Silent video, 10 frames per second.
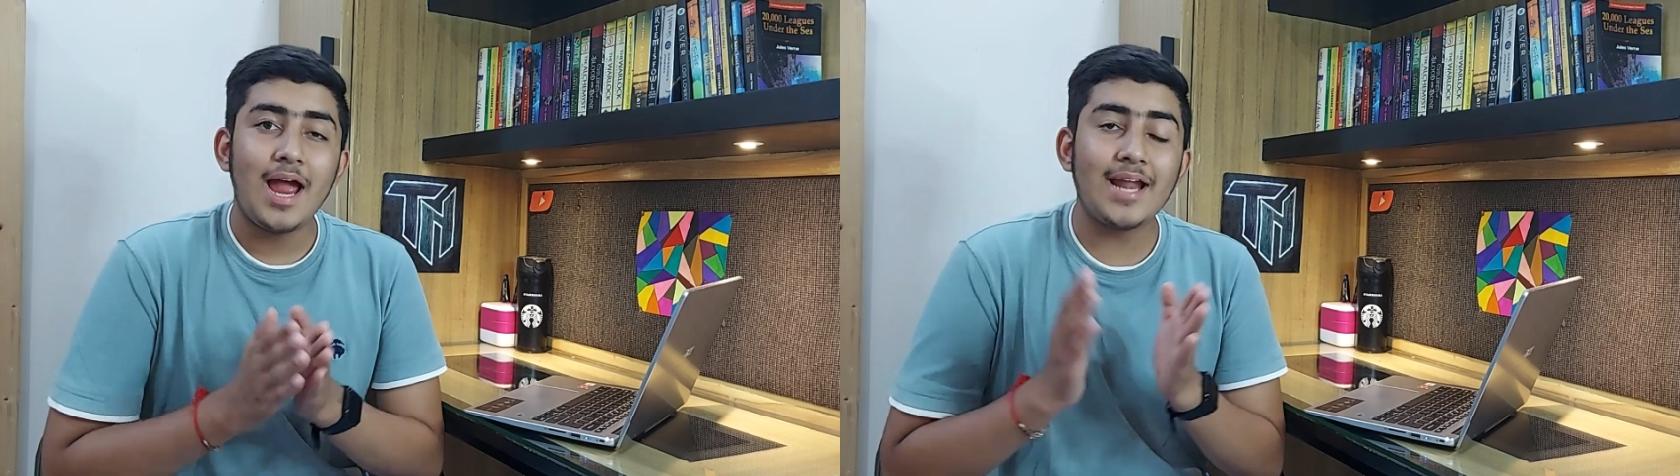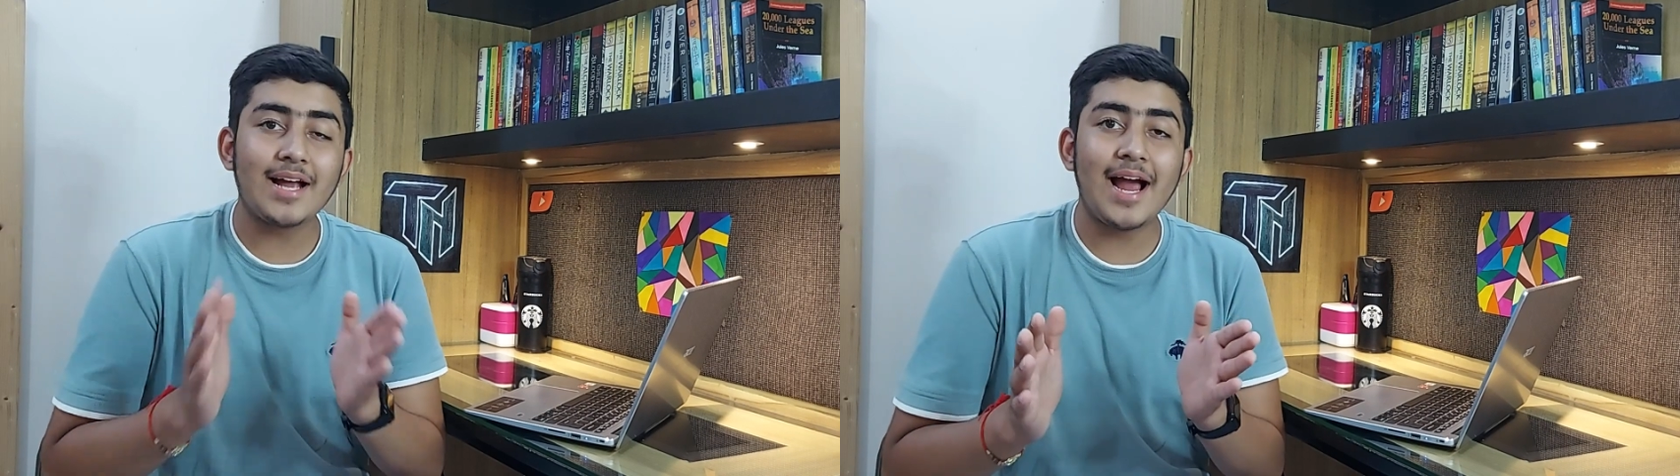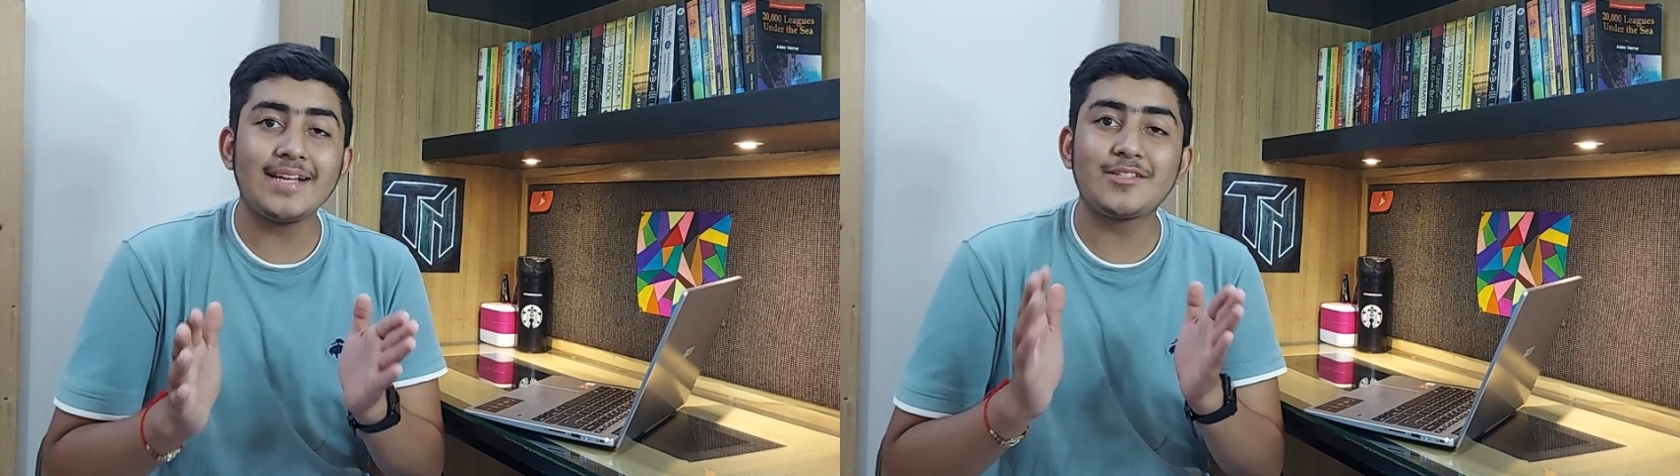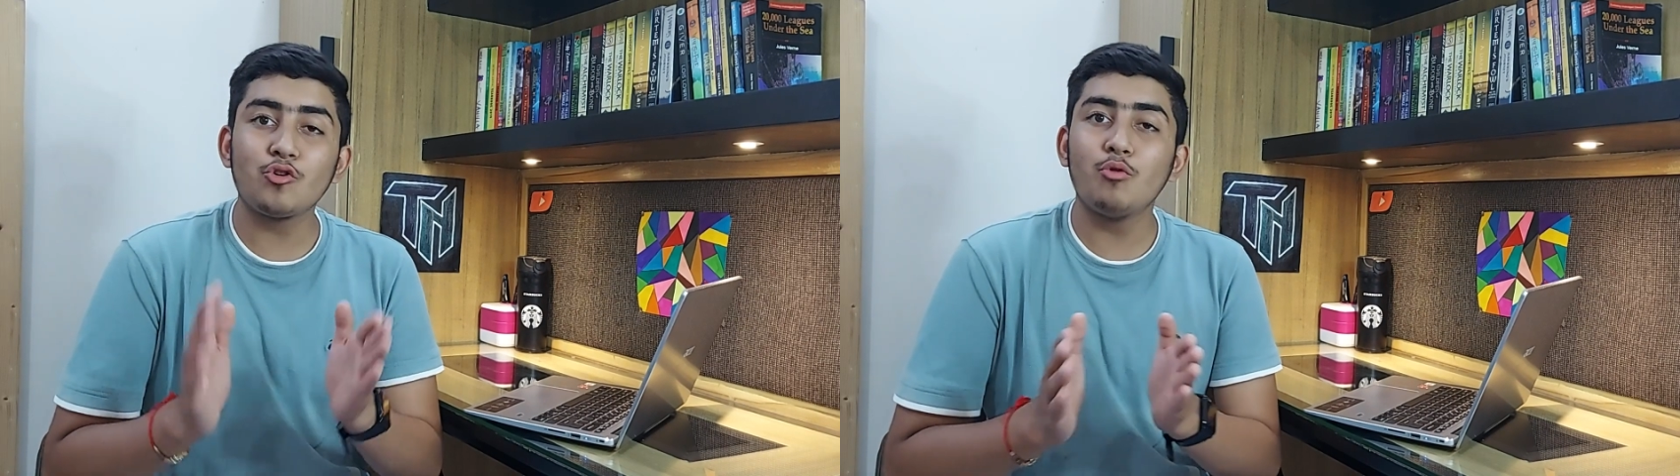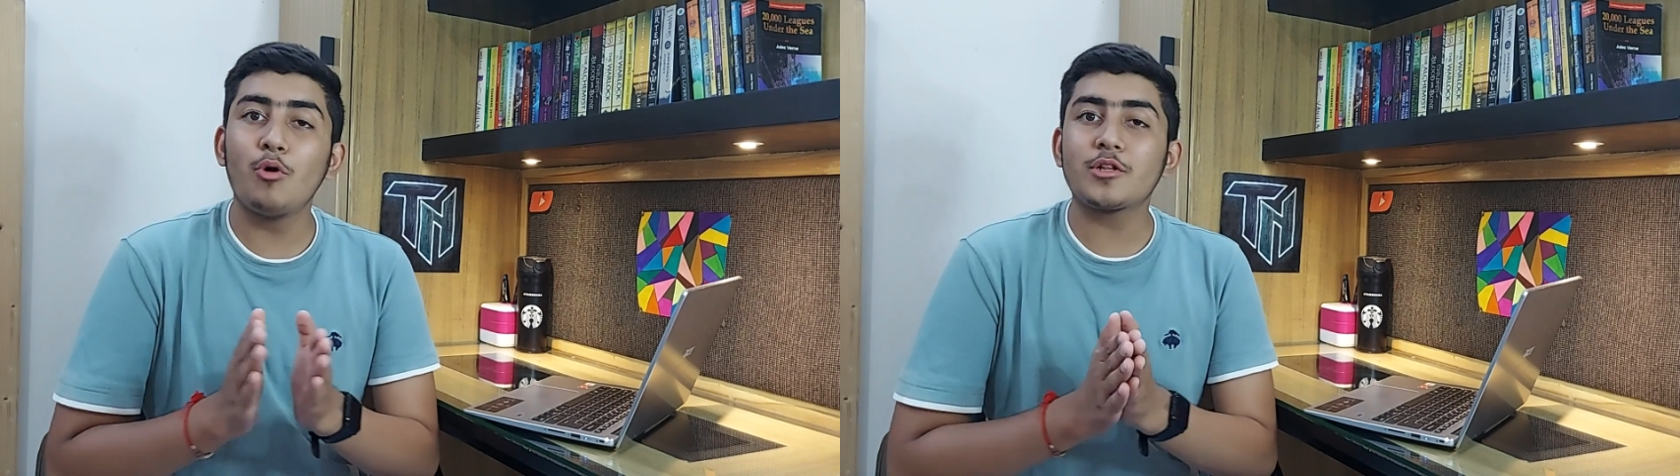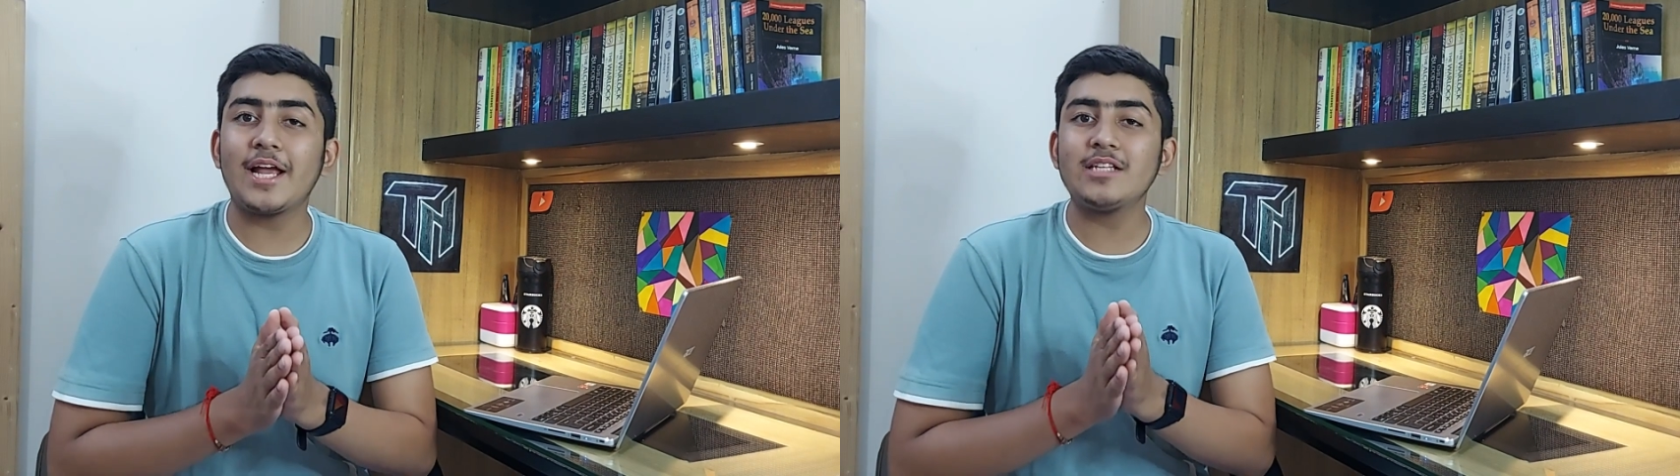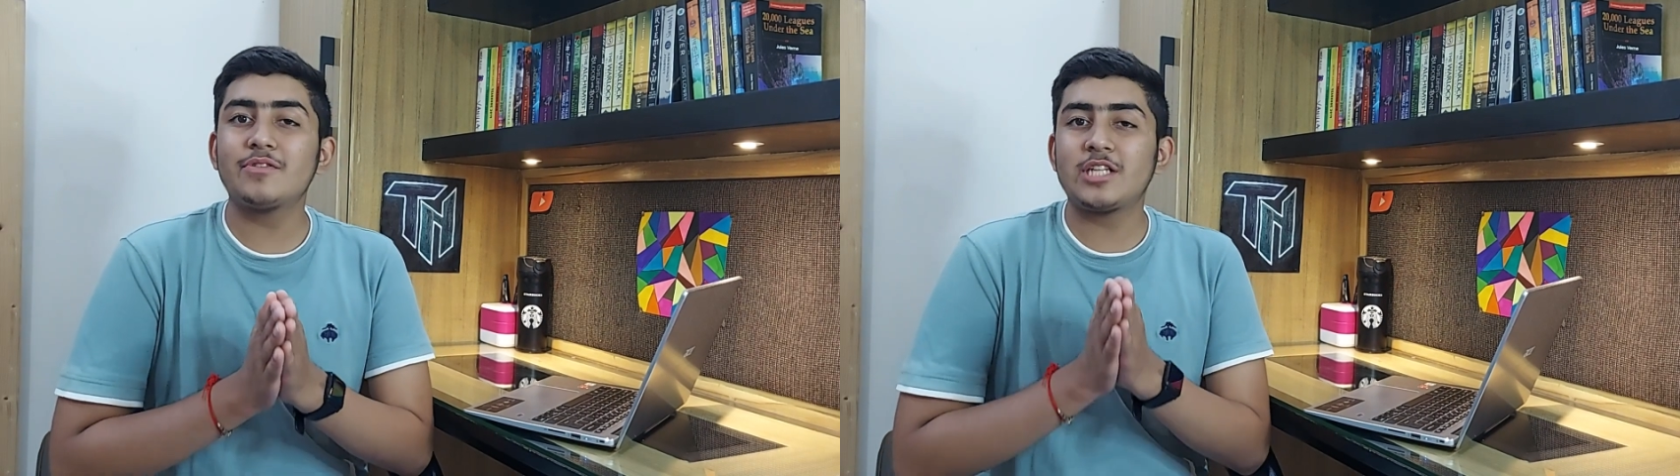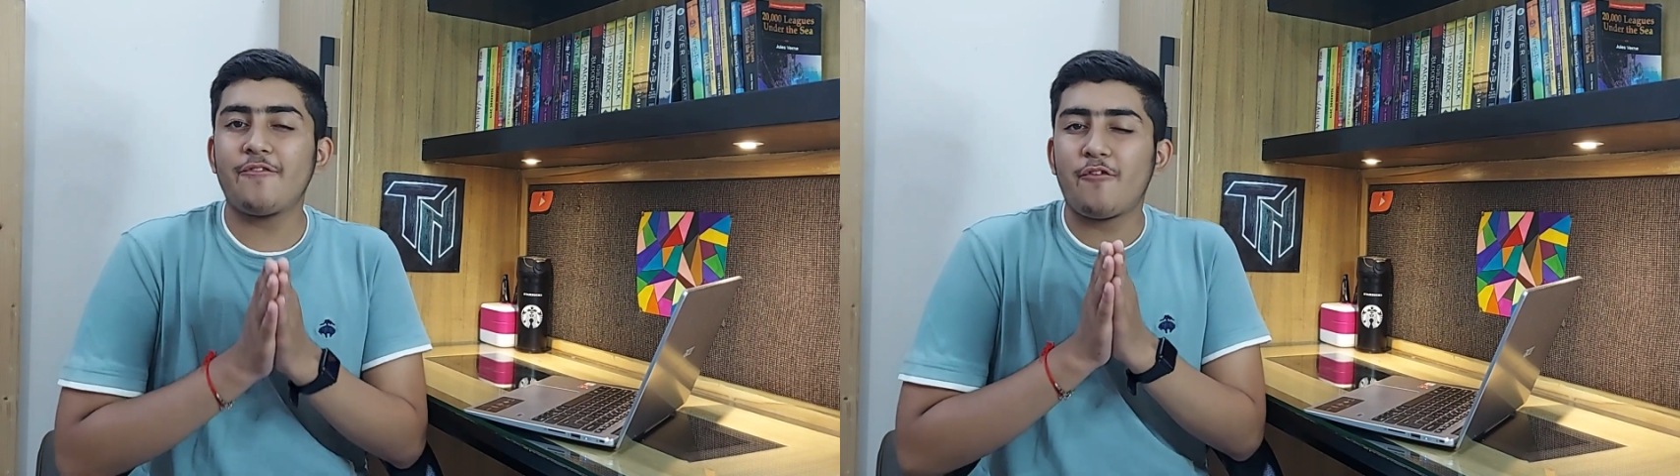And guys, 2 more things
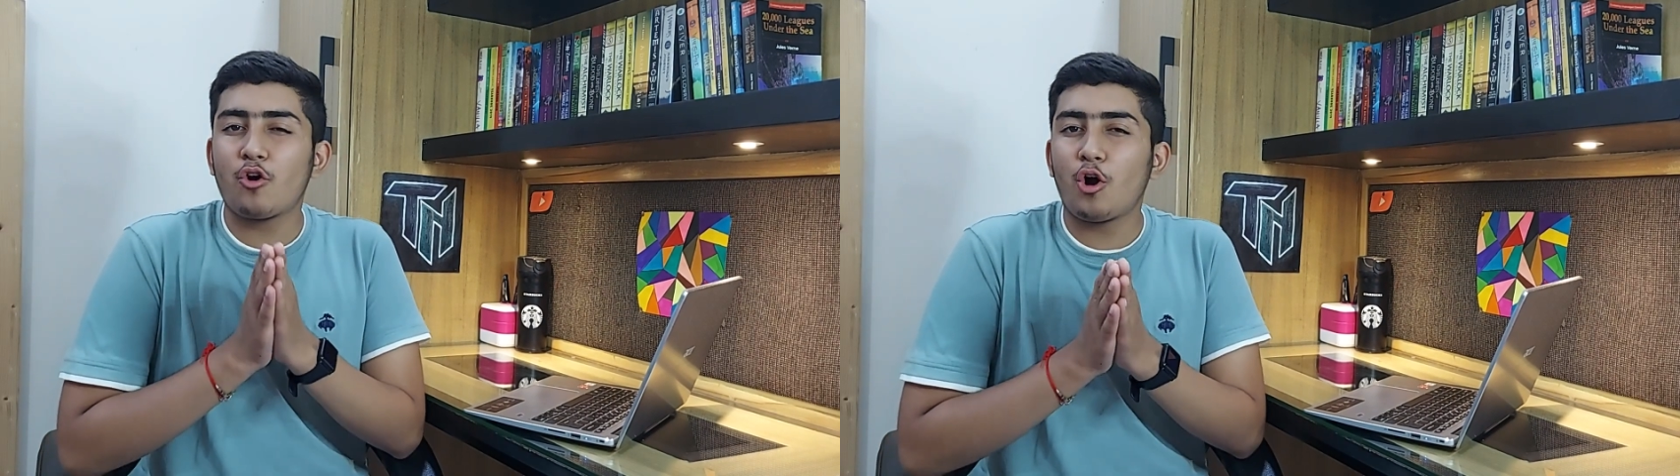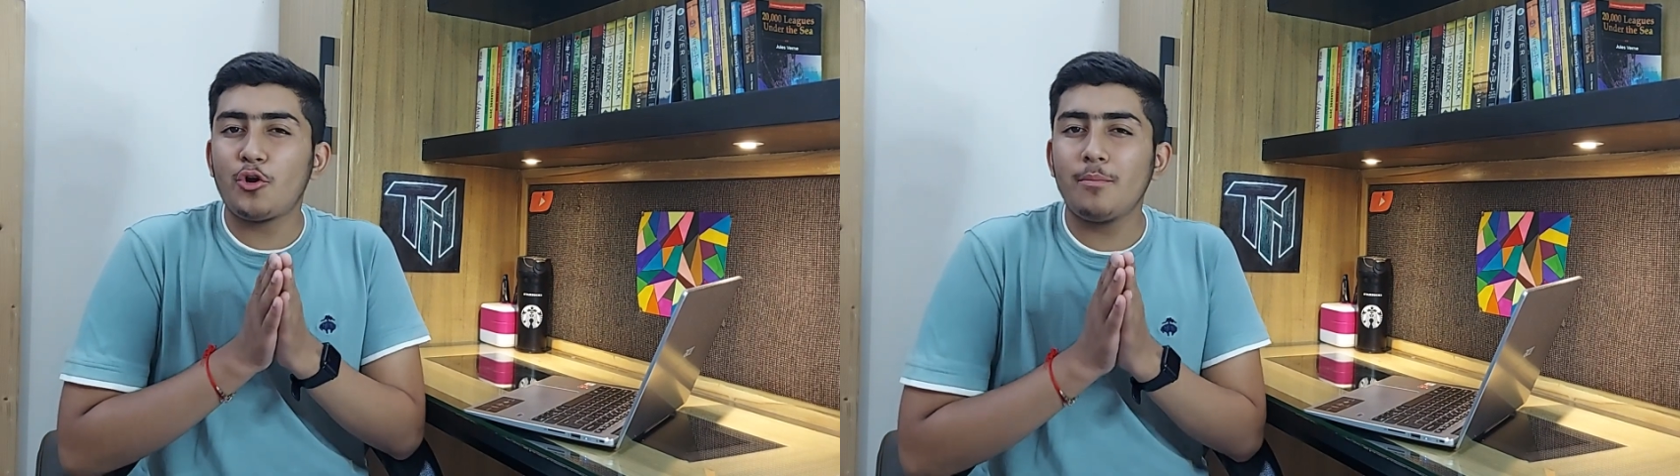which I forgot